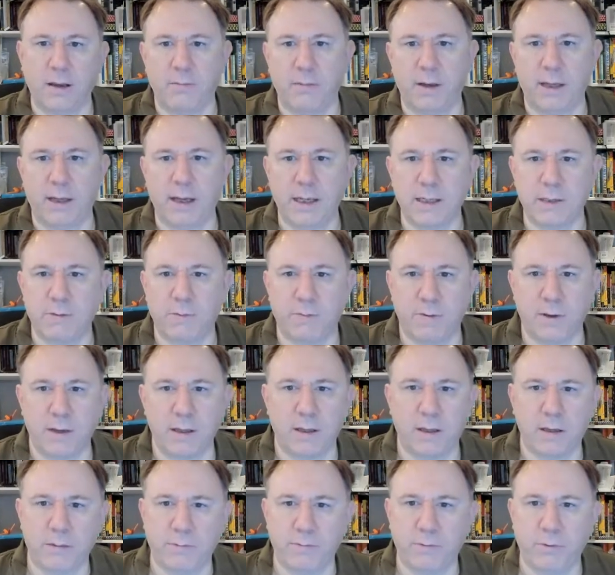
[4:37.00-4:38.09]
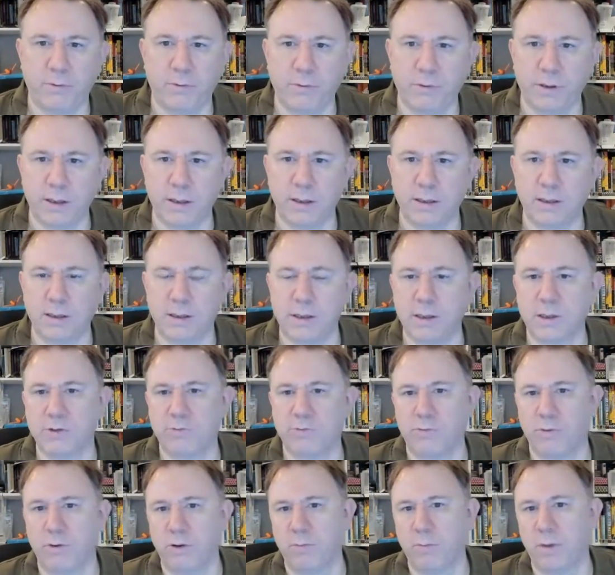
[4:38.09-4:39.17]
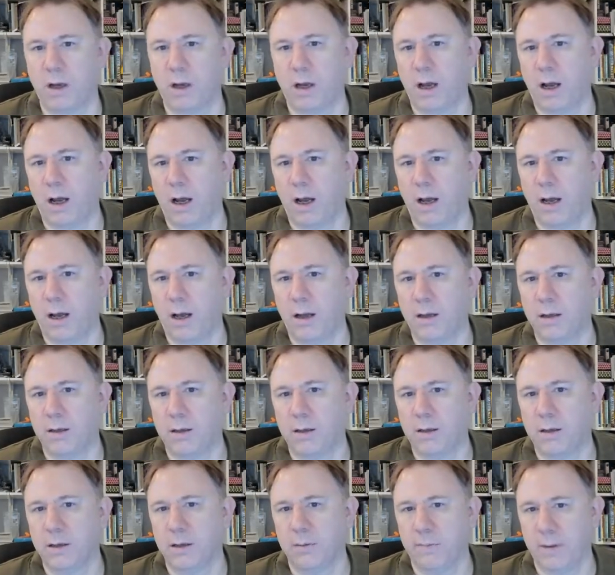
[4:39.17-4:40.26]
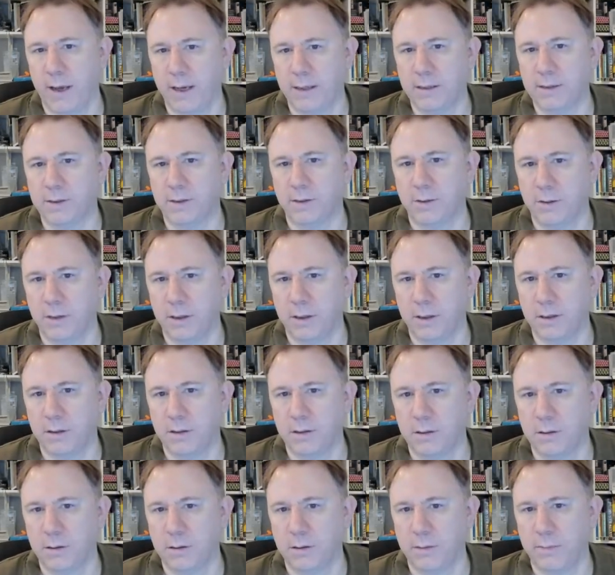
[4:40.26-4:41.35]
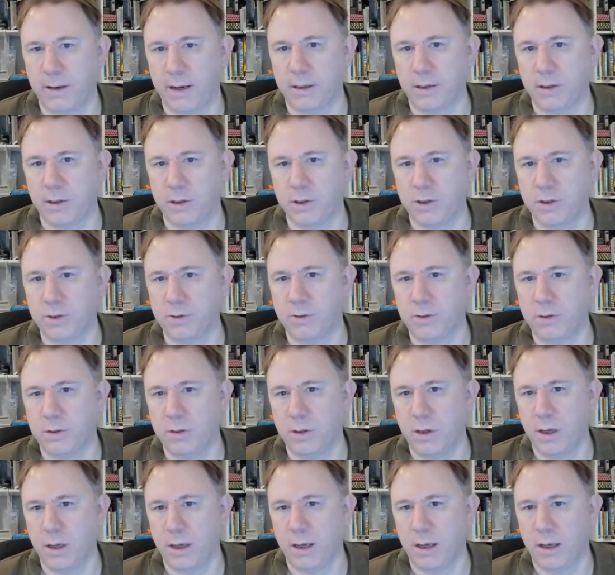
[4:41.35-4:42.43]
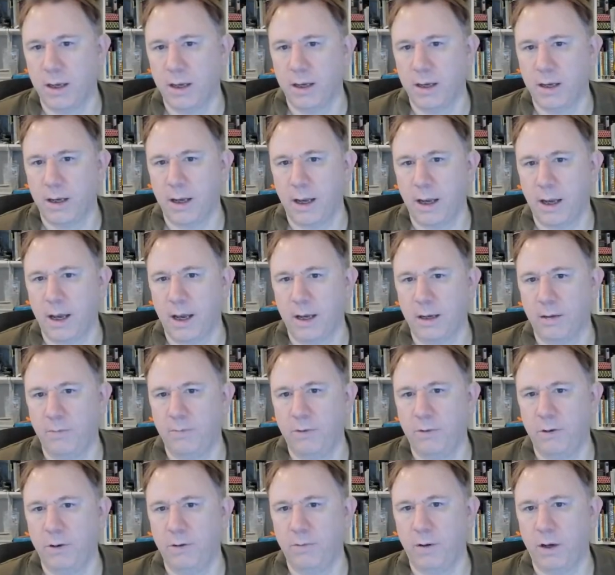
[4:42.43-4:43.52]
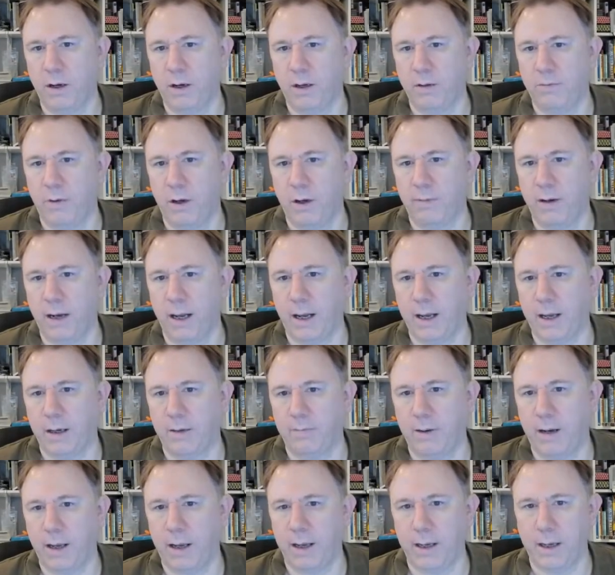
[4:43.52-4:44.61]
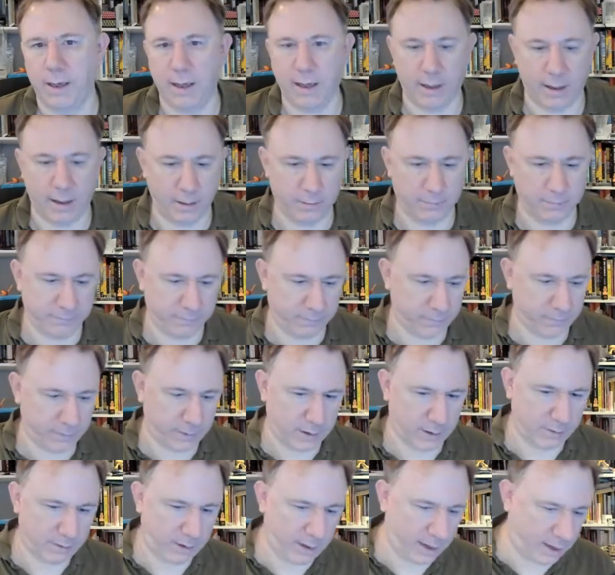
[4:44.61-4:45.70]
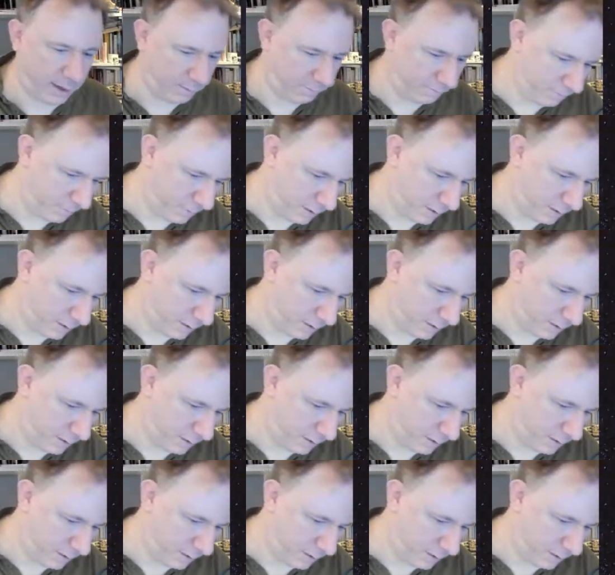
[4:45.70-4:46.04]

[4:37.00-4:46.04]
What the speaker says: My guess would be that the important things in this room are the pegs on the back of the door and the blue, white, white, black, black, yellow. Okay,